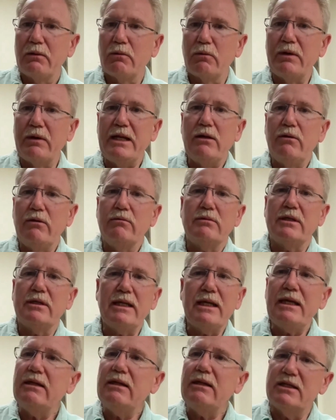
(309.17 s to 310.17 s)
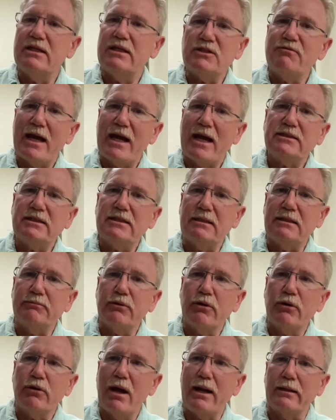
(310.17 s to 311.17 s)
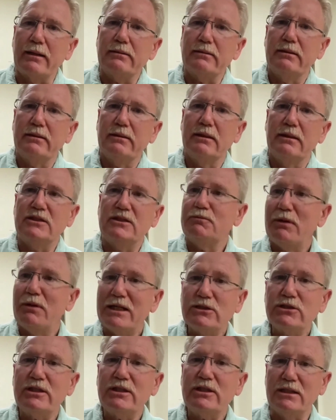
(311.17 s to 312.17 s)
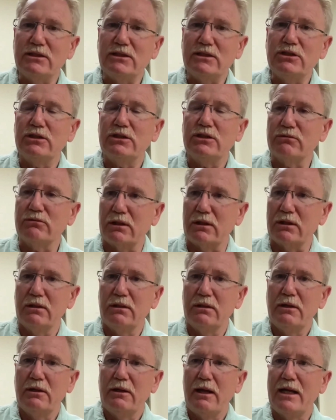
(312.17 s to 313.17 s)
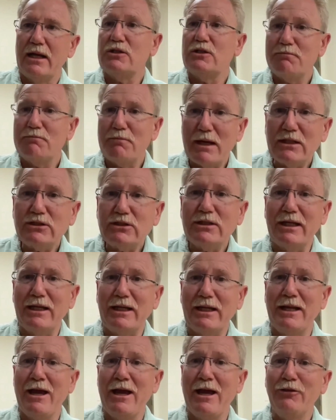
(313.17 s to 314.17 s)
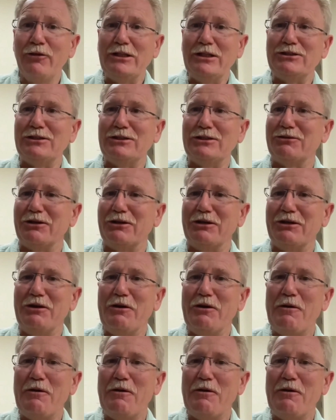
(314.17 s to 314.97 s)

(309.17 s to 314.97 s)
We don't need this vaccine product, especially in children, especially in healthy children.